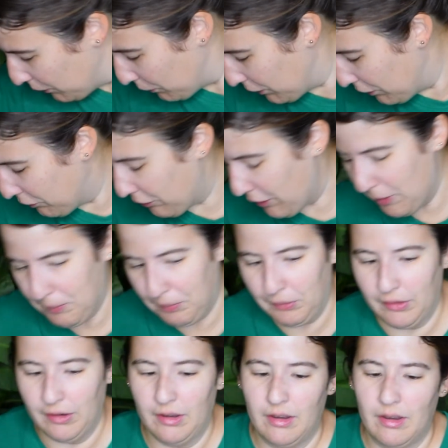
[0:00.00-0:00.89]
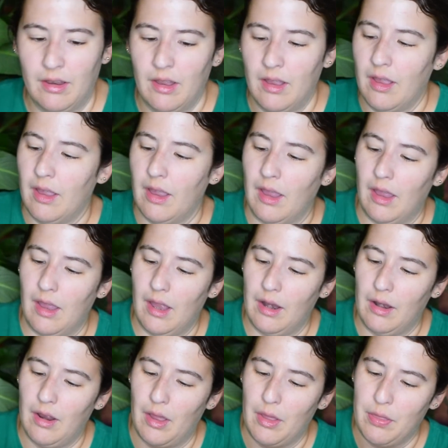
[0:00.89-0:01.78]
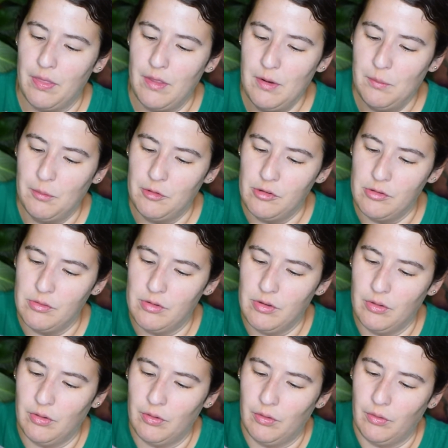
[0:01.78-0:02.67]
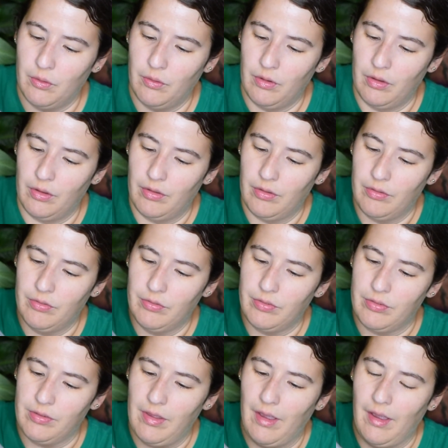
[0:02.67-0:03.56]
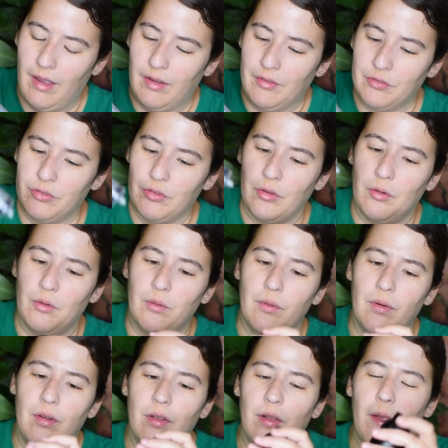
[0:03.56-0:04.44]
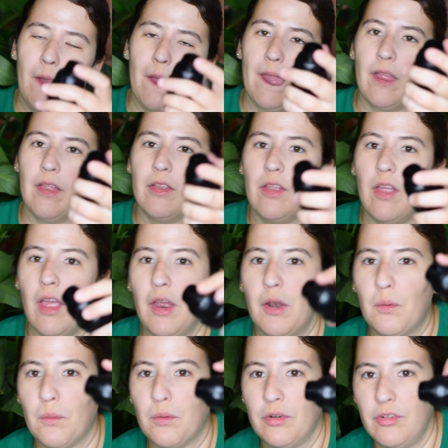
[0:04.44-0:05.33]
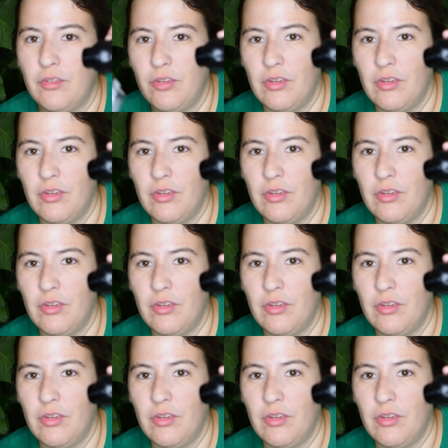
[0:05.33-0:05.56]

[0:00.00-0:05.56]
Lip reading: wherever I put it. And I think what you do is, yeah, so in order to